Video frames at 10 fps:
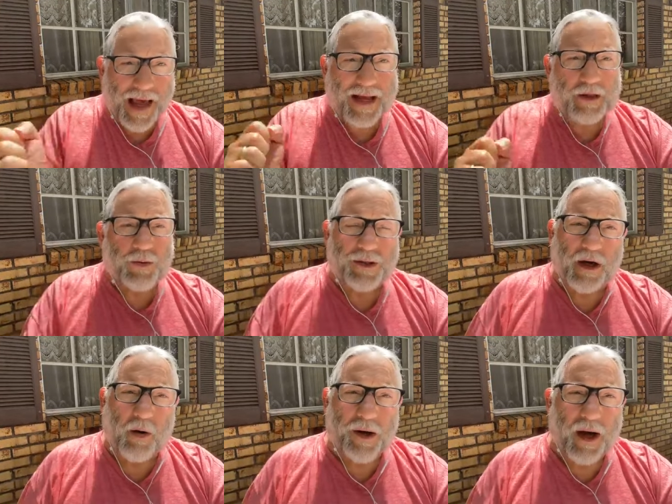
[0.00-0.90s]
That's
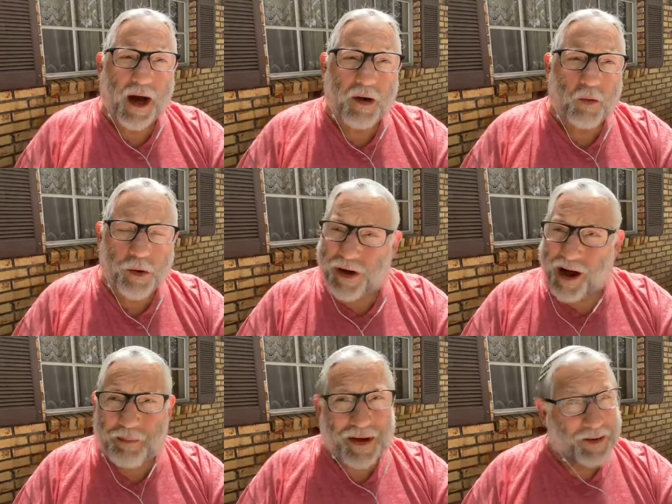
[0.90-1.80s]
what's going on. We're
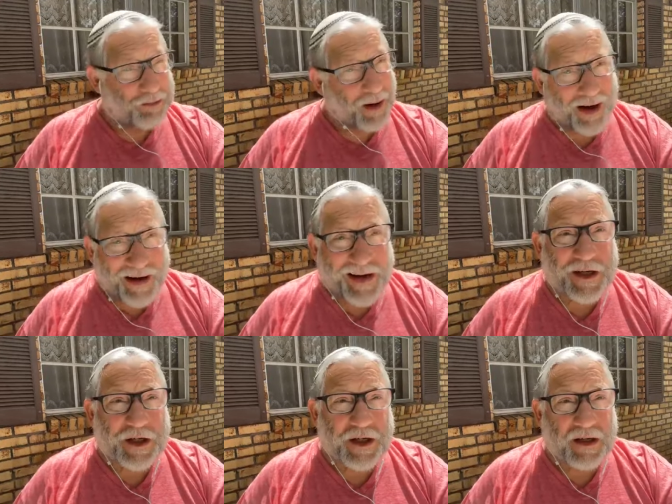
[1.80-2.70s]
not being
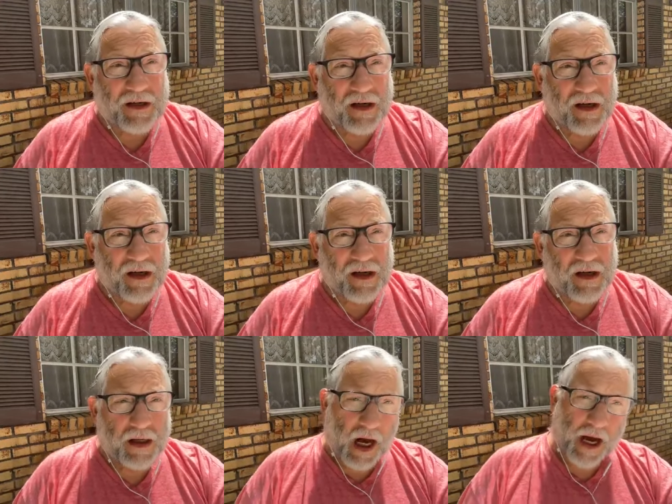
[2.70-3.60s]
punished.
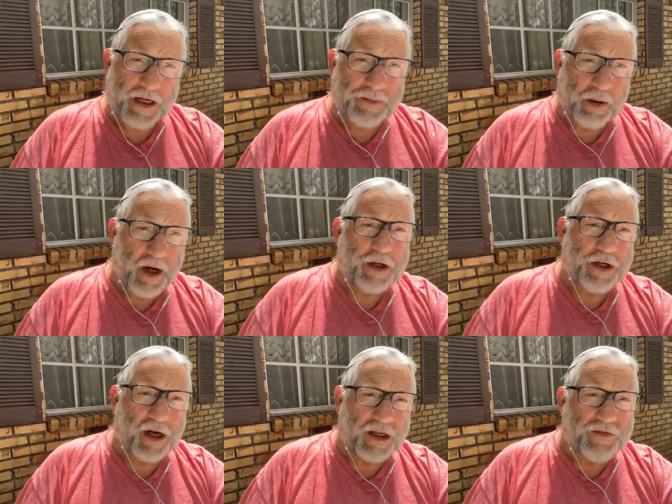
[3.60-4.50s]
God is
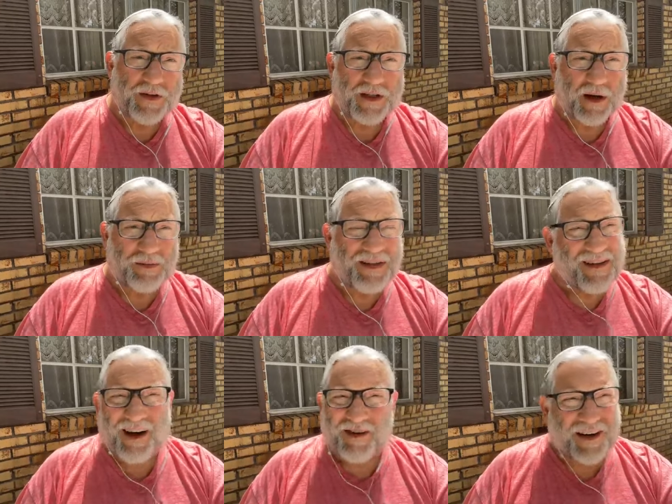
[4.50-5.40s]
punishing us for
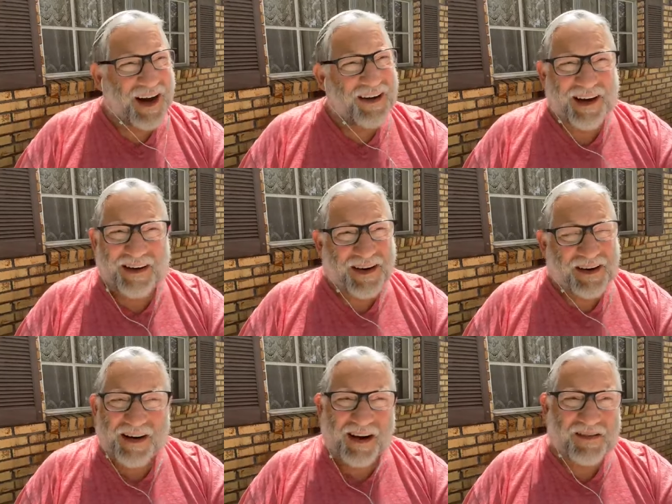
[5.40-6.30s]
something. No, no, no,
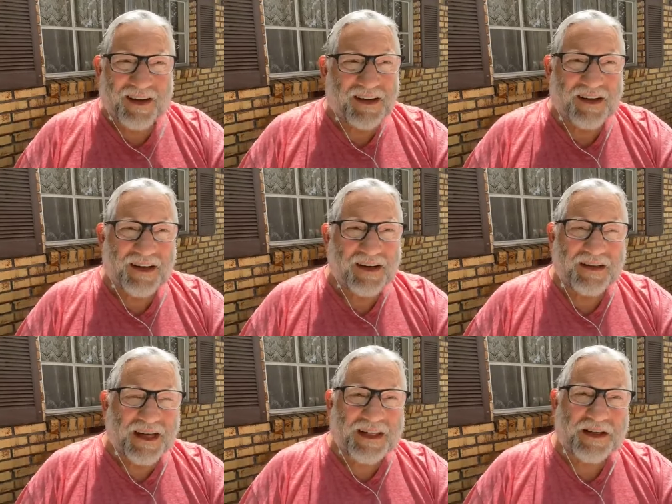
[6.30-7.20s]
no, no.
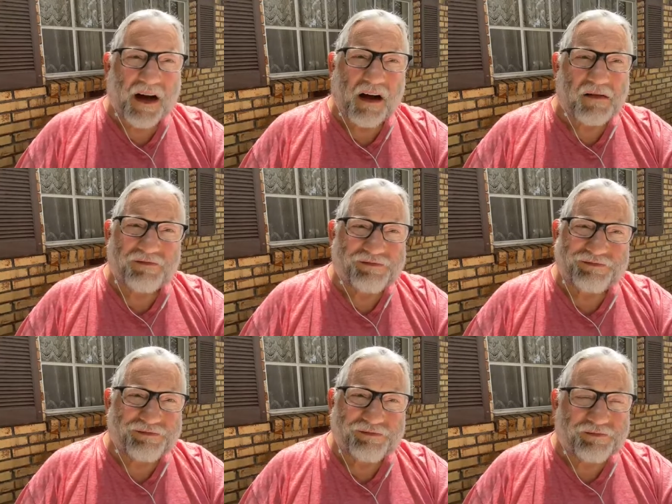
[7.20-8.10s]
That's all
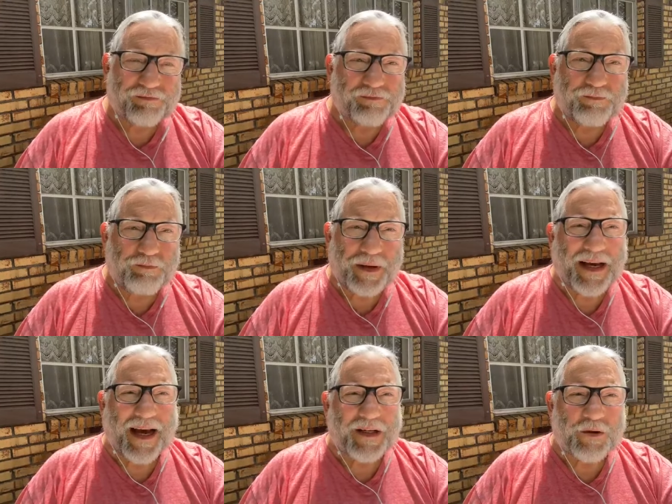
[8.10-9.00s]

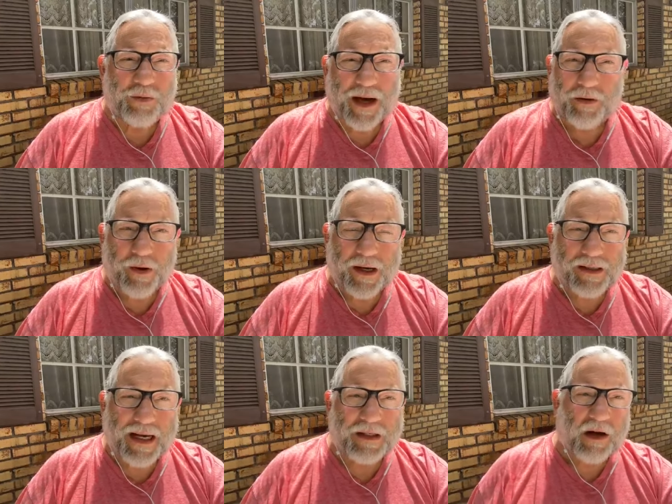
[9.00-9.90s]
BS rhetoric.
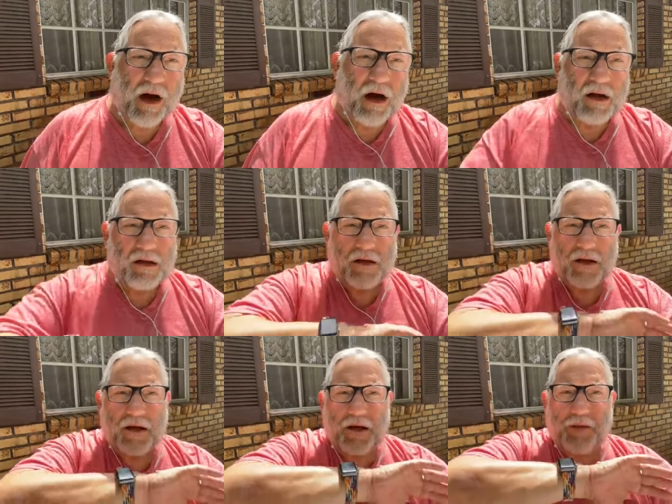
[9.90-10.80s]
That's all
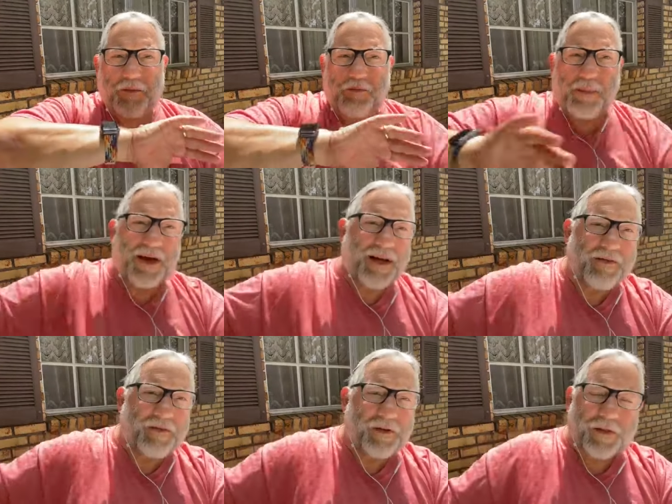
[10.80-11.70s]

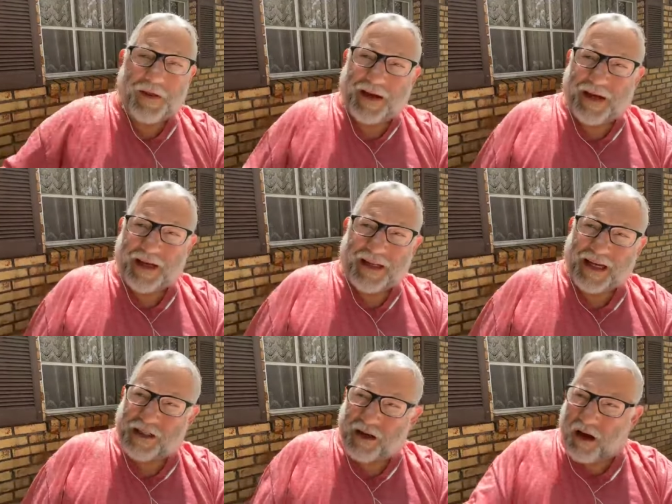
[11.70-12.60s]
medieval thinking.
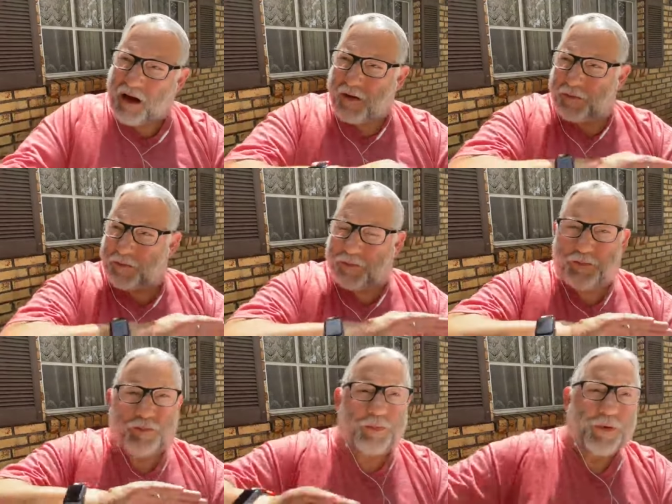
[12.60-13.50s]
That's all
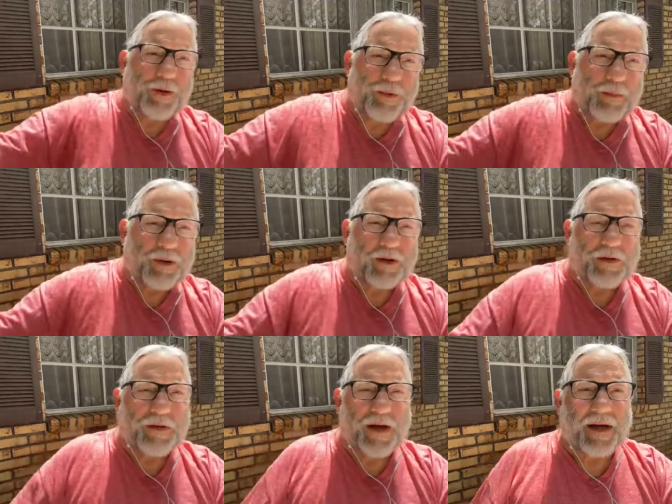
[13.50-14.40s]
pre
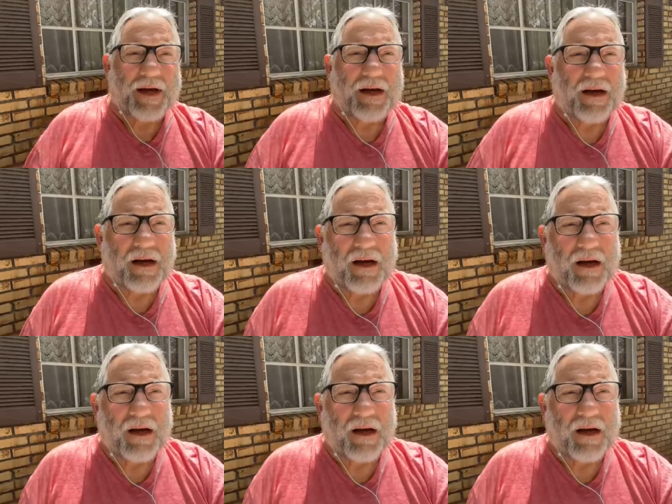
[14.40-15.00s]
biblical thinking.